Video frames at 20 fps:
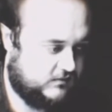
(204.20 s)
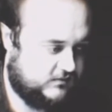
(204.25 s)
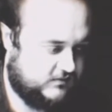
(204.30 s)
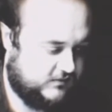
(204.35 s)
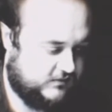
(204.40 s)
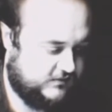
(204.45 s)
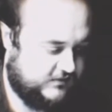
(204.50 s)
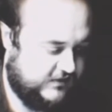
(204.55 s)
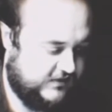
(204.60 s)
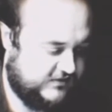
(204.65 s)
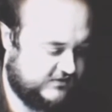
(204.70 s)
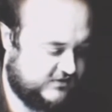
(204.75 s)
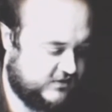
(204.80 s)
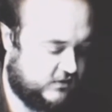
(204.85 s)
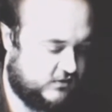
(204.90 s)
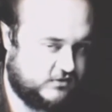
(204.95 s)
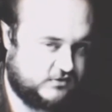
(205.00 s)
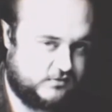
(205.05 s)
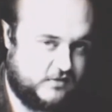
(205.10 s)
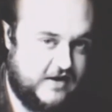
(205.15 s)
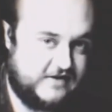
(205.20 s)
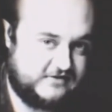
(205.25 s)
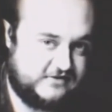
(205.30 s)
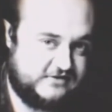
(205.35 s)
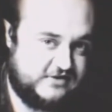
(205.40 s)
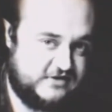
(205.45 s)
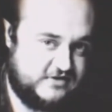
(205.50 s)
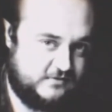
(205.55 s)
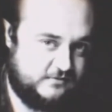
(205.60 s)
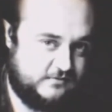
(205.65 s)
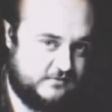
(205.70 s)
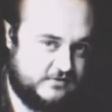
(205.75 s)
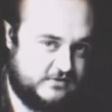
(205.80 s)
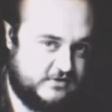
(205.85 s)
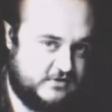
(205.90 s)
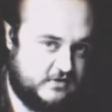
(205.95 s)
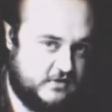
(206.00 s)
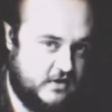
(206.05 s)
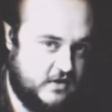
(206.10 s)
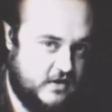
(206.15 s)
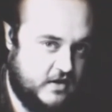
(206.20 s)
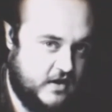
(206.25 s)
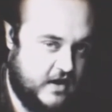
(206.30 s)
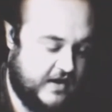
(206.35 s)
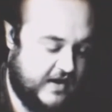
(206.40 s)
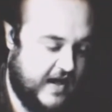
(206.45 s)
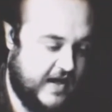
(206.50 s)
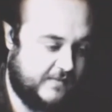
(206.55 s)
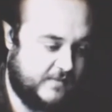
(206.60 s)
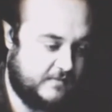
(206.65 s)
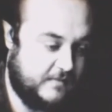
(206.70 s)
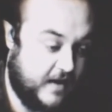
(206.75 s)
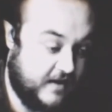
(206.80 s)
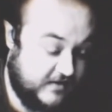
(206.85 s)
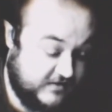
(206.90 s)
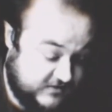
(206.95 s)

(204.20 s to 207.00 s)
these songs were exorcisms. And I Am a Man is